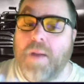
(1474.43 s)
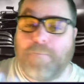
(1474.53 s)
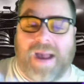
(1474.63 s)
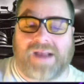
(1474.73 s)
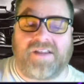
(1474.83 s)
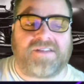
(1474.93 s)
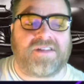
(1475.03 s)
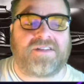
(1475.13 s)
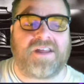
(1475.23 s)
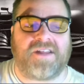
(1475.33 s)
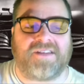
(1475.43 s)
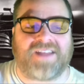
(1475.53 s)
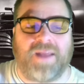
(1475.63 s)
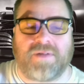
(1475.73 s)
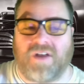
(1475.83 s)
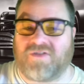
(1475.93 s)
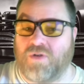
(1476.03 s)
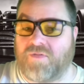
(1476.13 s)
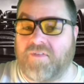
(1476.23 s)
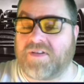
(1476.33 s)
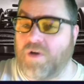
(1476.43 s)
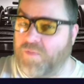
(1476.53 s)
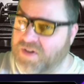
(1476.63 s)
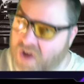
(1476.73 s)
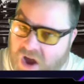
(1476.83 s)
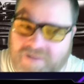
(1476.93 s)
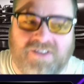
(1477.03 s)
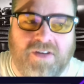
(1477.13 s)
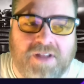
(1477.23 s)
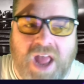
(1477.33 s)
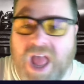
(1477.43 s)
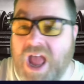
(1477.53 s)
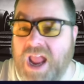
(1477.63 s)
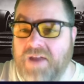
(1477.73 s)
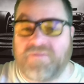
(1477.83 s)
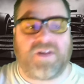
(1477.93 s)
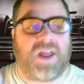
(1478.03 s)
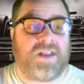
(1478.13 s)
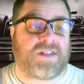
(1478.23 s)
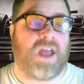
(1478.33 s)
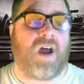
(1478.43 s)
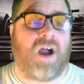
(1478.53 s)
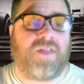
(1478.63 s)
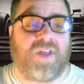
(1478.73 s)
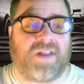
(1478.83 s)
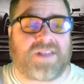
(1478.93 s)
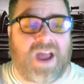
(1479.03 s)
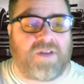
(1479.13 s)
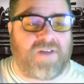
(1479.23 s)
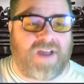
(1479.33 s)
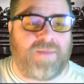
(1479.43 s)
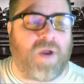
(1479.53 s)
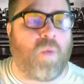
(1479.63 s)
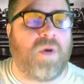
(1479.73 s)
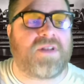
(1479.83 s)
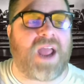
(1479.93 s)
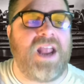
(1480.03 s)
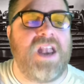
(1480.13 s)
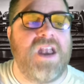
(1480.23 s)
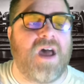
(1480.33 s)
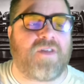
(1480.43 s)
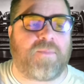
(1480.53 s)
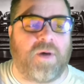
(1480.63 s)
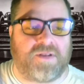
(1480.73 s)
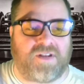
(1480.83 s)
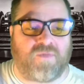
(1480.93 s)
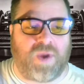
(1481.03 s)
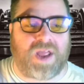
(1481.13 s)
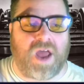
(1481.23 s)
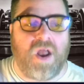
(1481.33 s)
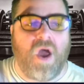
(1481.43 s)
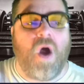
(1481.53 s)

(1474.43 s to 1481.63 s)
Magnussen says his teams aren't sure if they've solved the tyre issues. He said, I think Saudi Arabia was another positive weekend.